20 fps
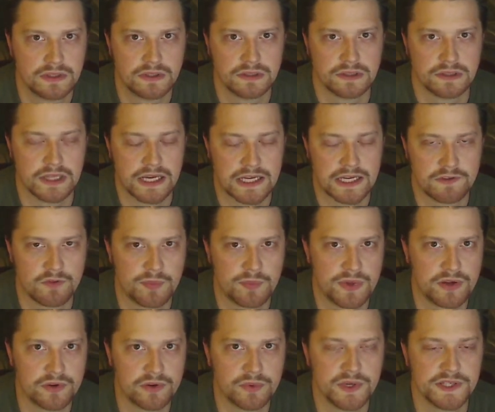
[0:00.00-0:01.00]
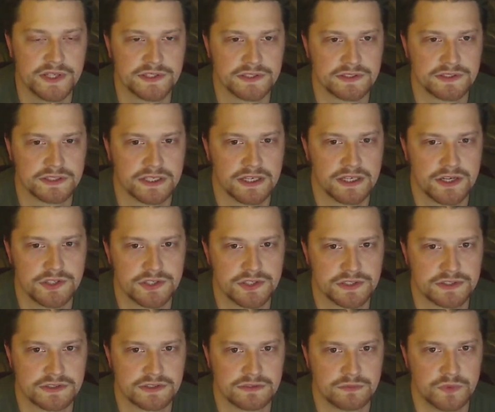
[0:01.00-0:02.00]
lack of a better reason, kind of
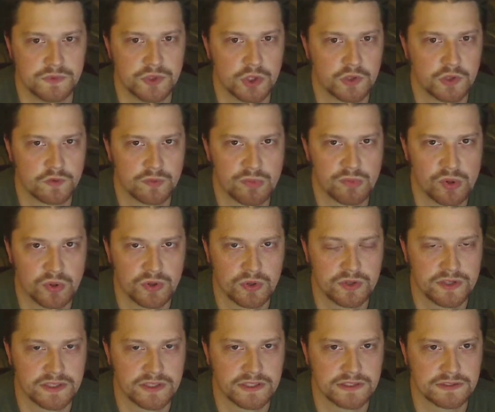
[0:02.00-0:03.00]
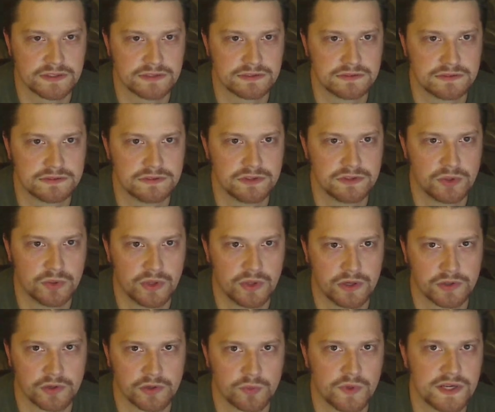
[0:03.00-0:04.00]
just went overboard and no
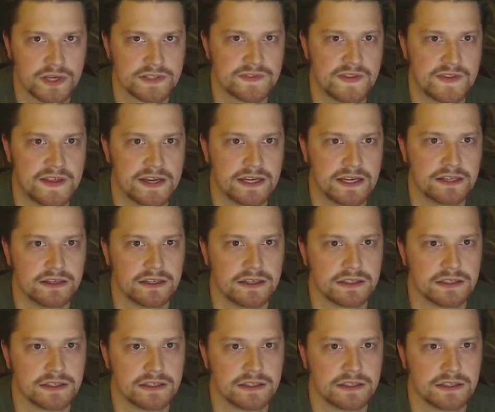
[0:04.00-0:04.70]
longer was that.